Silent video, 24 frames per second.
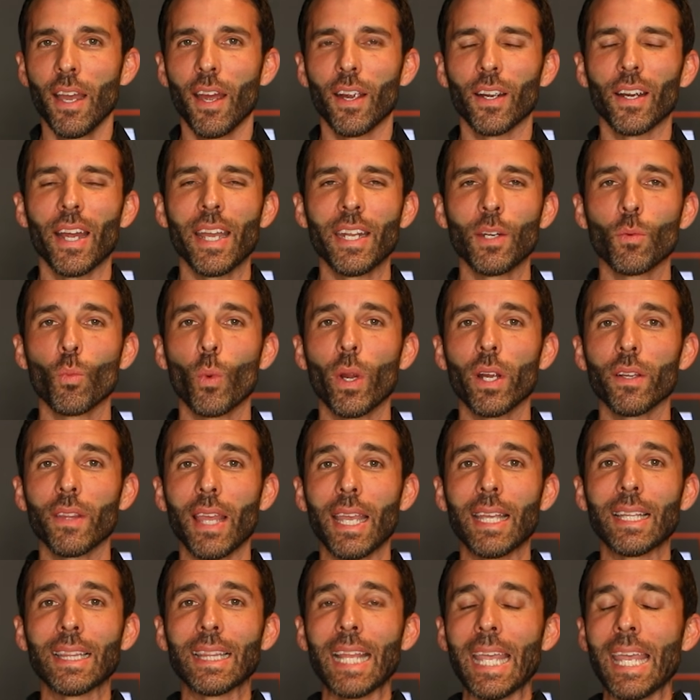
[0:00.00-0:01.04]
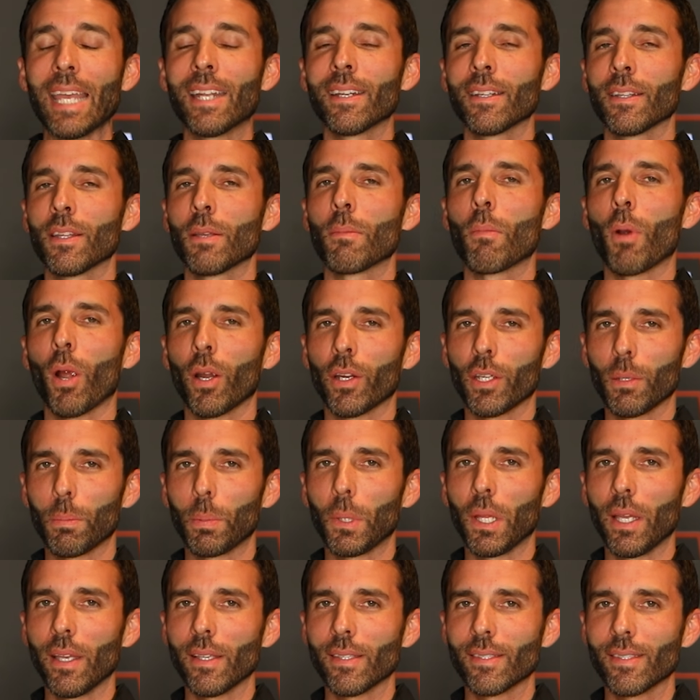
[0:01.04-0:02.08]
all right, and where they land in the
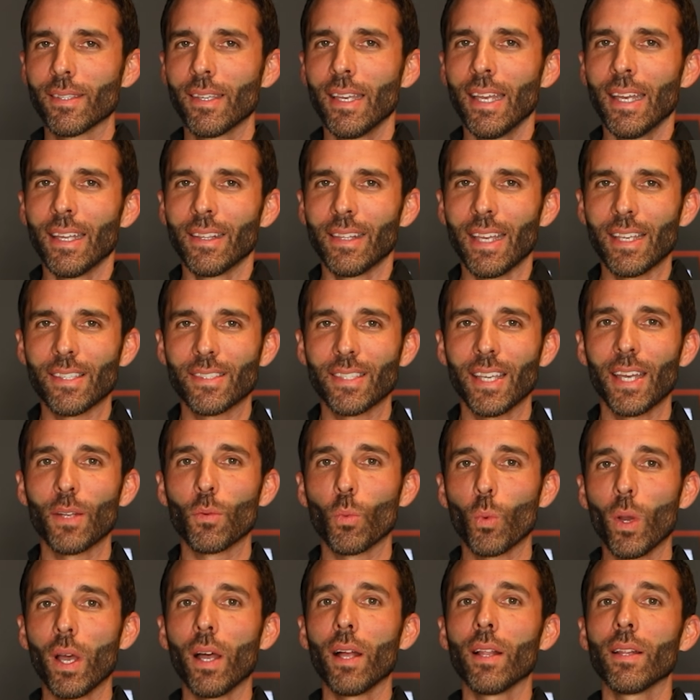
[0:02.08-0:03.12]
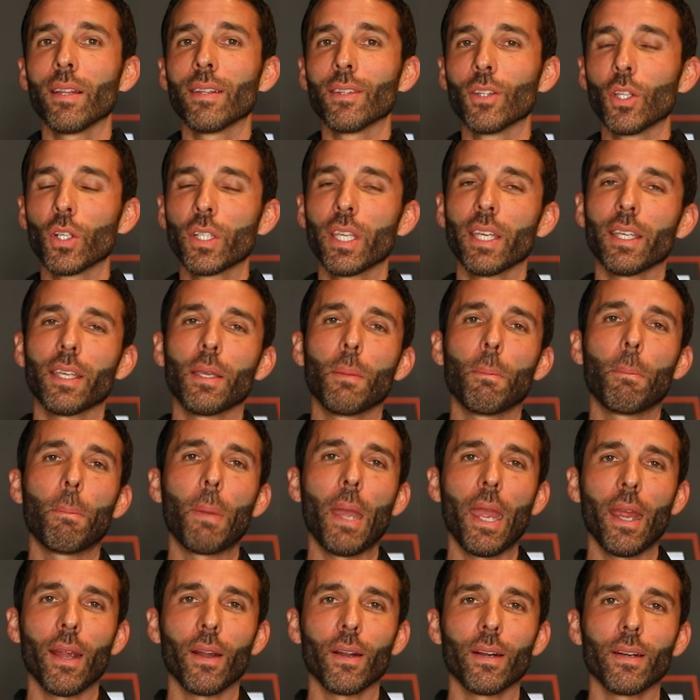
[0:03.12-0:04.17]
marketplace, they said, well, look at
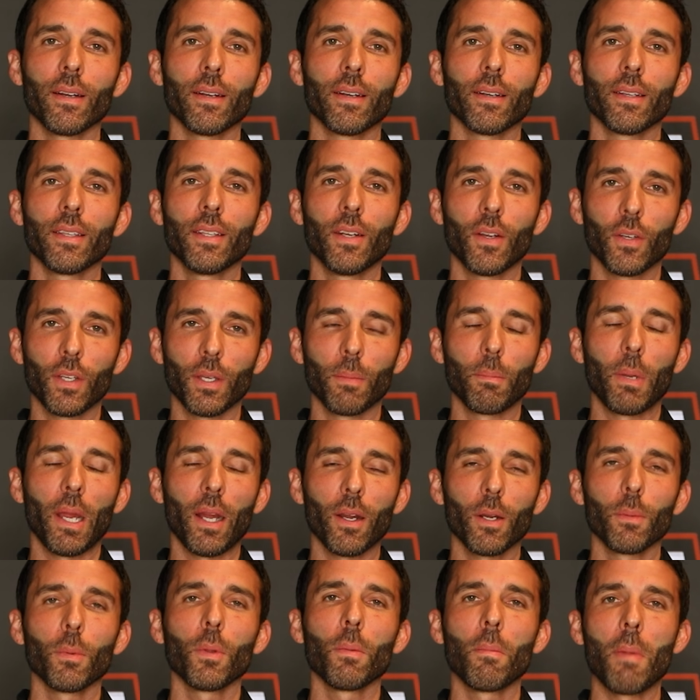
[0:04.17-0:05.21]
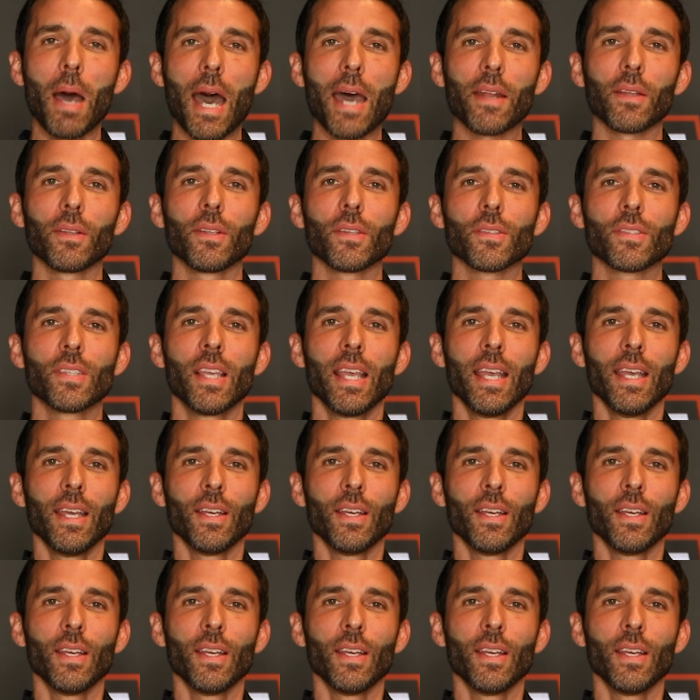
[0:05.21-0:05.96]
comparable models